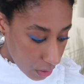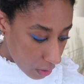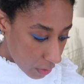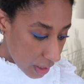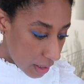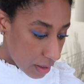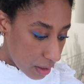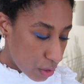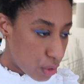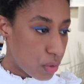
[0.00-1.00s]

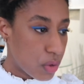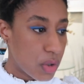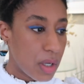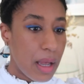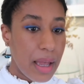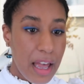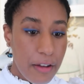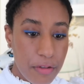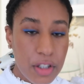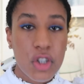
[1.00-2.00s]
musculoskeletal issues
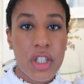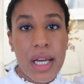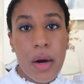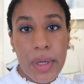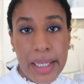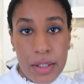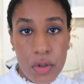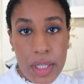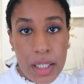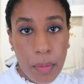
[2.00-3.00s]
eventually i will get
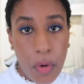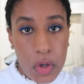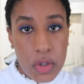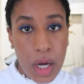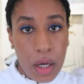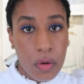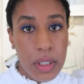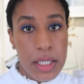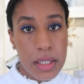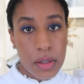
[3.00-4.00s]
to that point i
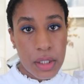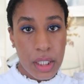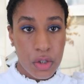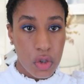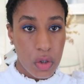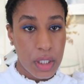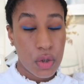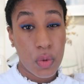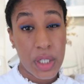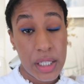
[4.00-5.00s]
only started that journey
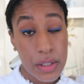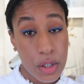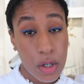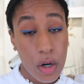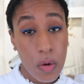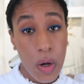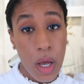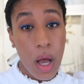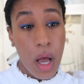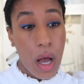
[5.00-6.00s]
two years ago
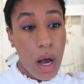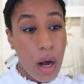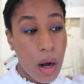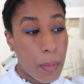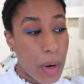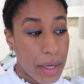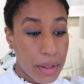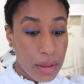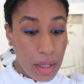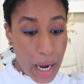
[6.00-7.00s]
um,
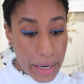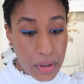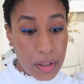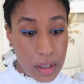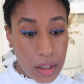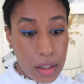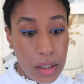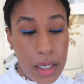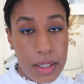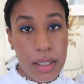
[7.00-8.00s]
I, I
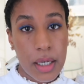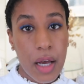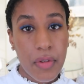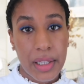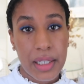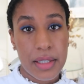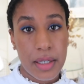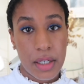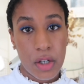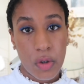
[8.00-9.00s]
reckon i still have at least
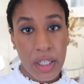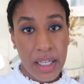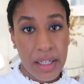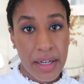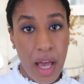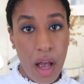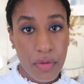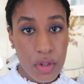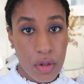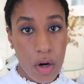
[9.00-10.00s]
a year or a year and a
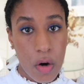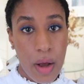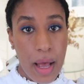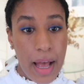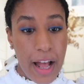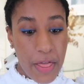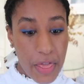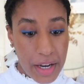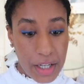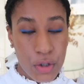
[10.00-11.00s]
half to go and
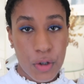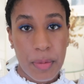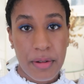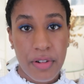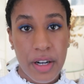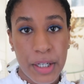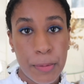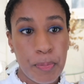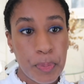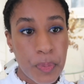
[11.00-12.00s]
then i should be fine